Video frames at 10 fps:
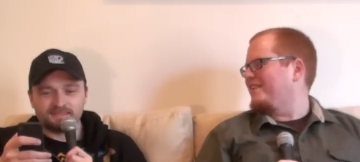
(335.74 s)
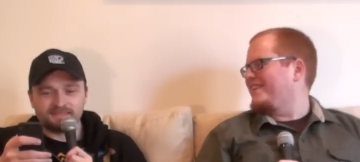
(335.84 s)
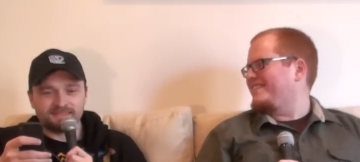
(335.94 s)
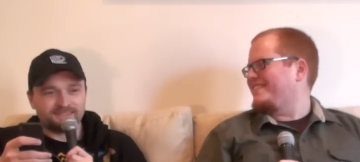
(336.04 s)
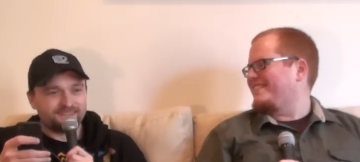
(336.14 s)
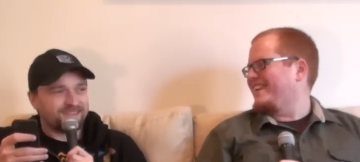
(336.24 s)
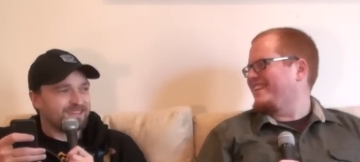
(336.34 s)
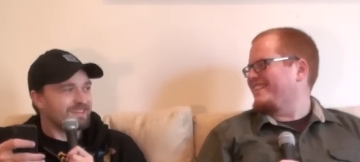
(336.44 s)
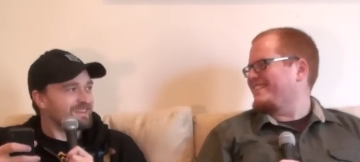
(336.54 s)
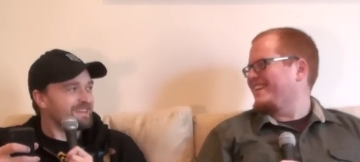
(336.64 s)
Speaker 1: so he just
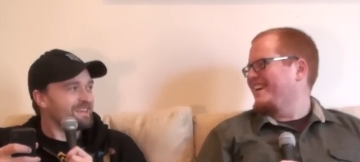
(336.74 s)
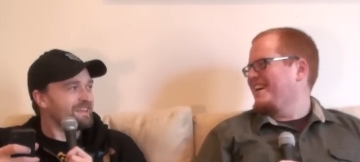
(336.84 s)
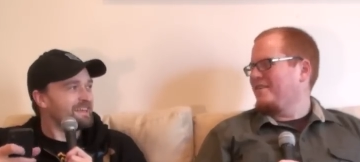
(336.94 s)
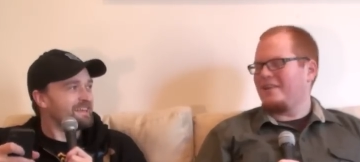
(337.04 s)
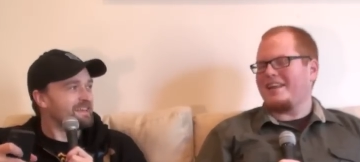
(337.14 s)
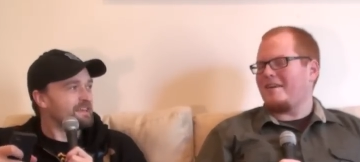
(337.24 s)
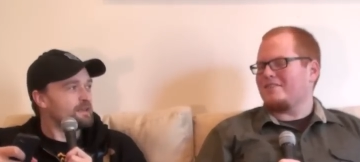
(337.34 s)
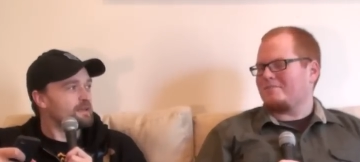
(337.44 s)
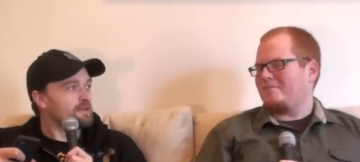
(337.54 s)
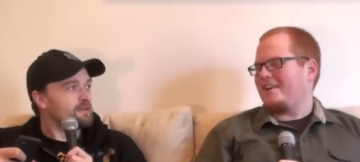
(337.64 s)
didn't. We didn't have
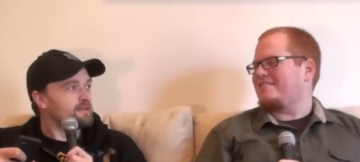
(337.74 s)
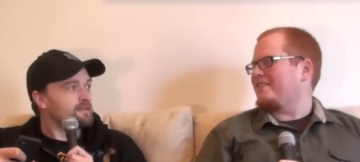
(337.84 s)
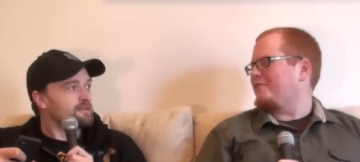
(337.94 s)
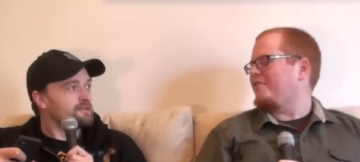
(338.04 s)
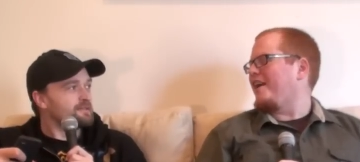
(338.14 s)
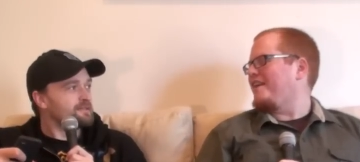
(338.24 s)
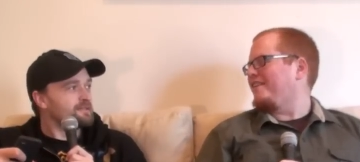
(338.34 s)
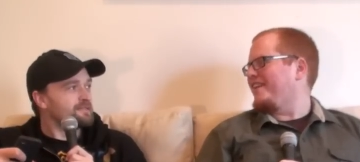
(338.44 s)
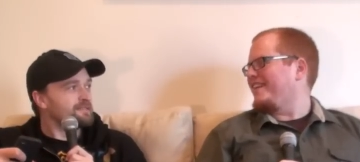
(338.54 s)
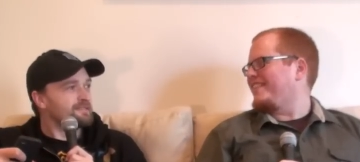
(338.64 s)
his face on a
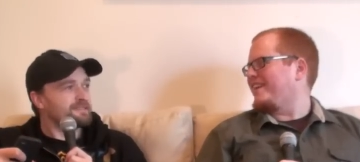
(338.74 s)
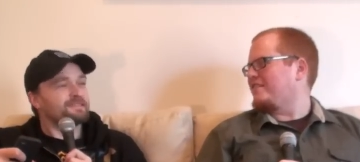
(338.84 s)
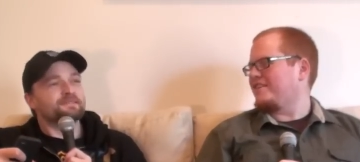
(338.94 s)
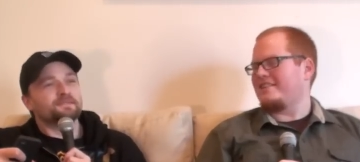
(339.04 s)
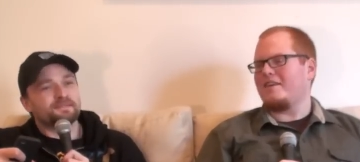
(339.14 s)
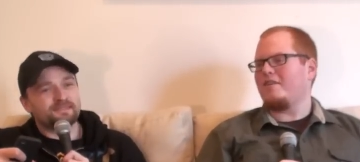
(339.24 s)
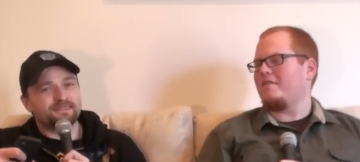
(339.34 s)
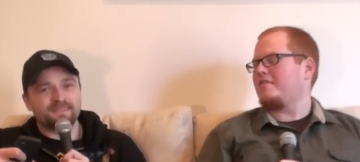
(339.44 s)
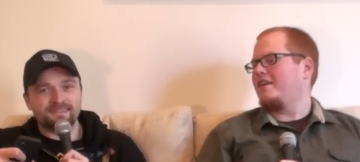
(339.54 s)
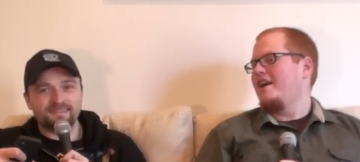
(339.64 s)
flyer or anything. I was like, Dave
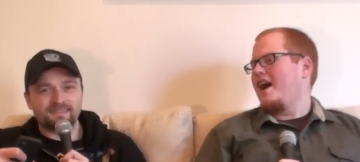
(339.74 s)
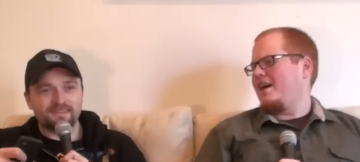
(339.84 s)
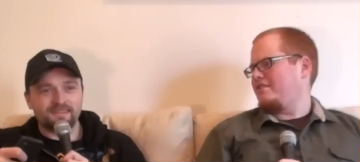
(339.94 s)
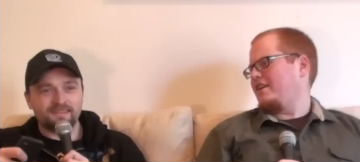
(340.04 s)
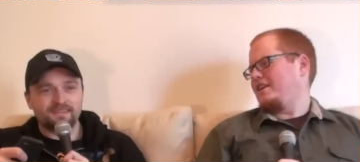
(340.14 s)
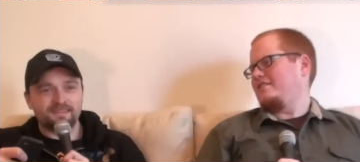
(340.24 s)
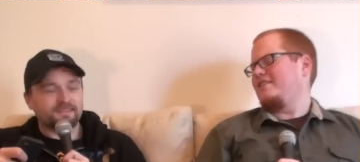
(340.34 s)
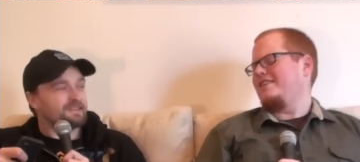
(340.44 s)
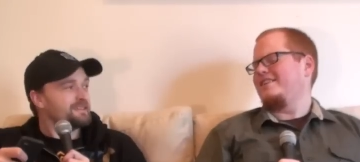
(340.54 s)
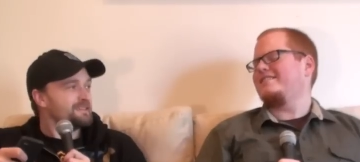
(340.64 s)
Thompson. And it's like, is,
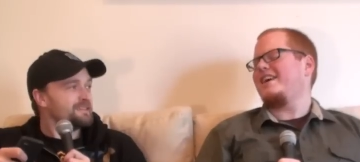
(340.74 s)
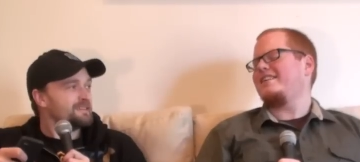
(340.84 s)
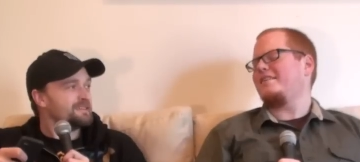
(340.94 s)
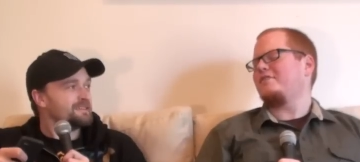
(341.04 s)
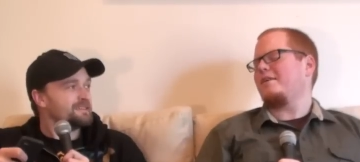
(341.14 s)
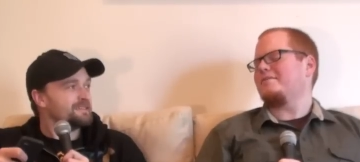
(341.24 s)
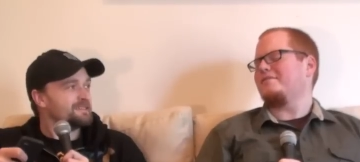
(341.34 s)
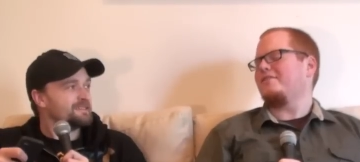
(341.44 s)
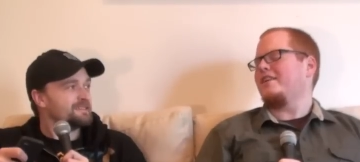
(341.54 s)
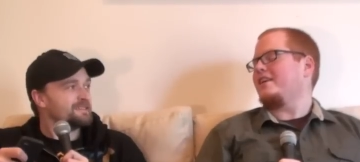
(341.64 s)
is that Dave
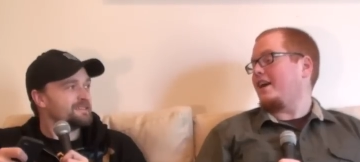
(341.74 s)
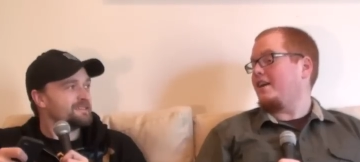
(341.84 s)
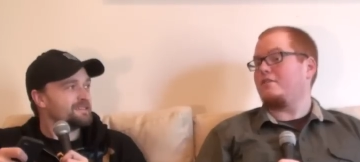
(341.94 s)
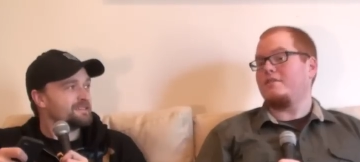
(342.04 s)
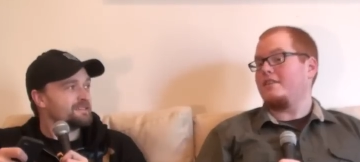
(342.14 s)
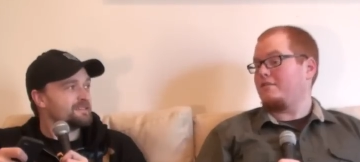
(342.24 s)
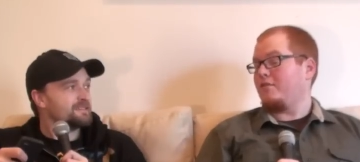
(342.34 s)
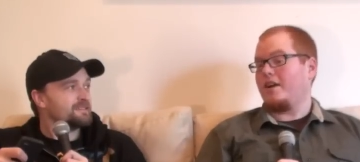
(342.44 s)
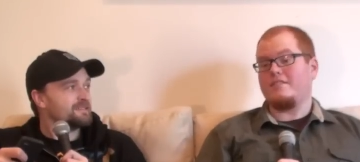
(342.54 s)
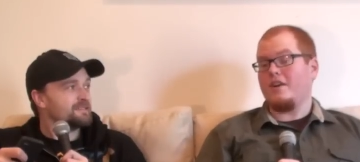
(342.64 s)
Thompson funny? Yeah, dude.
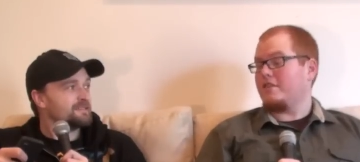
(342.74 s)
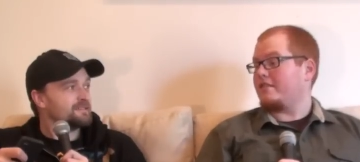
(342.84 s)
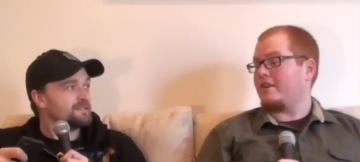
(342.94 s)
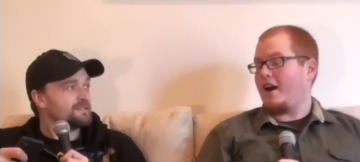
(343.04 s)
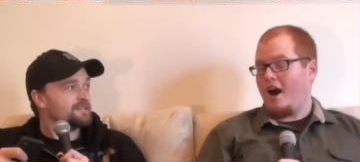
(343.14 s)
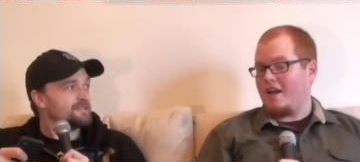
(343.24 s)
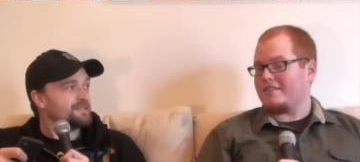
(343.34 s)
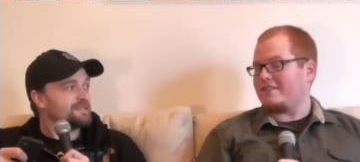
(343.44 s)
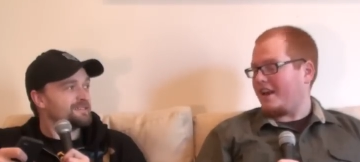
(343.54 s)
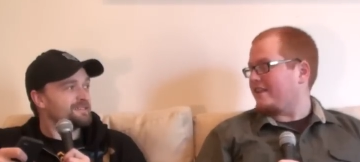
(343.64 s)
He's uh, seriously,
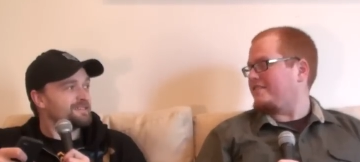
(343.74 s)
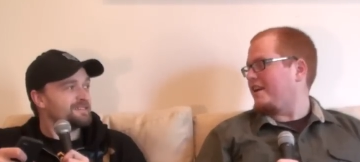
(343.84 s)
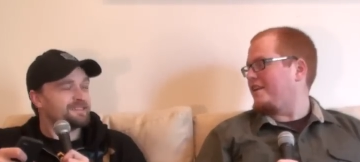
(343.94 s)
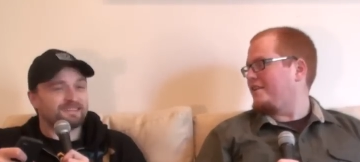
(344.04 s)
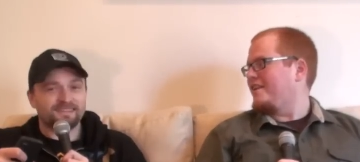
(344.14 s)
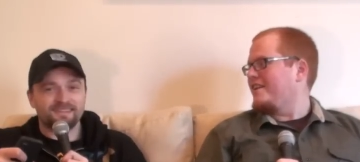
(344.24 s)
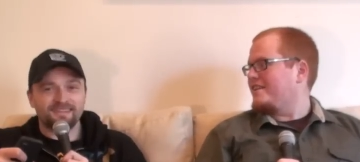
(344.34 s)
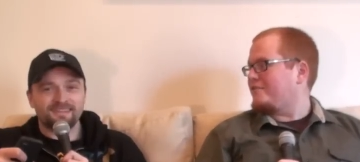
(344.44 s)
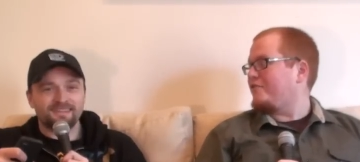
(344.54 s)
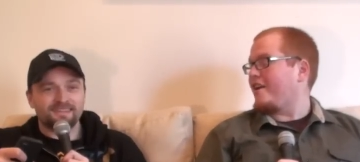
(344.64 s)
honestly, I can tell you,
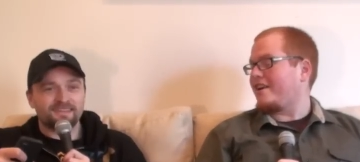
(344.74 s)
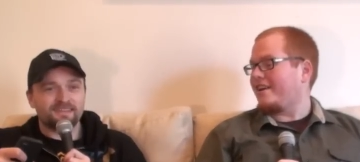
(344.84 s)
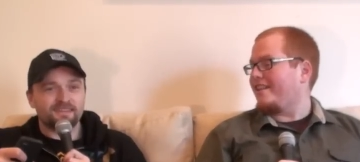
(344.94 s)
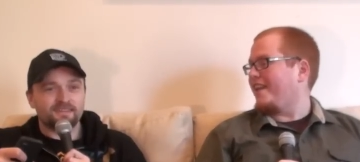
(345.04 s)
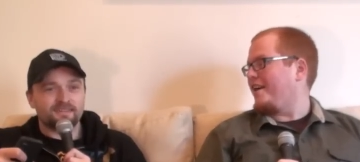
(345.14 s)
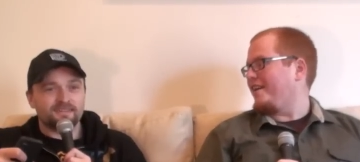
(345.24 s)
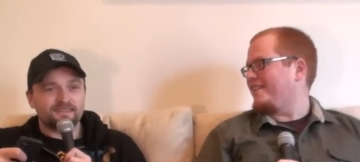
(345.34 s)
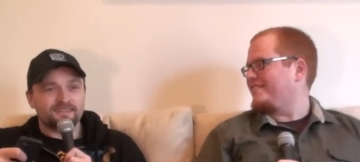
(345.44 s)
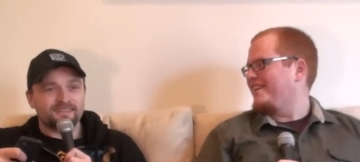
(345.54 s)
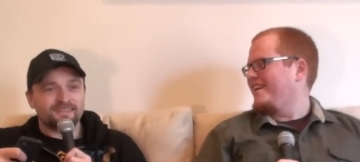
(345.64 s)
he's fucking
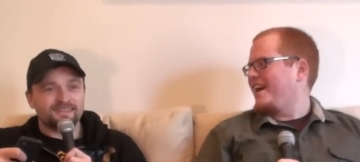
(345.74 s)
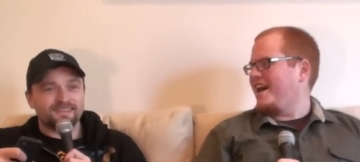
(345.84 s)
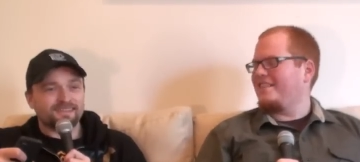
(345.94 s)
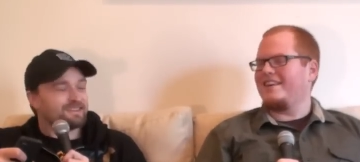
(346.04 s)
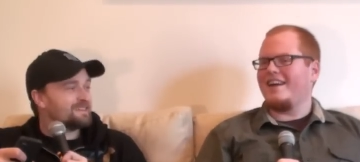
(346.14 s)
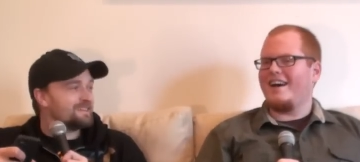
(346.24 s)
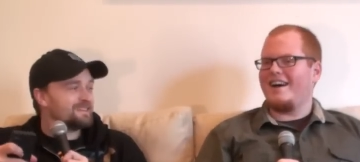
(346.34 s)
hilarious. And then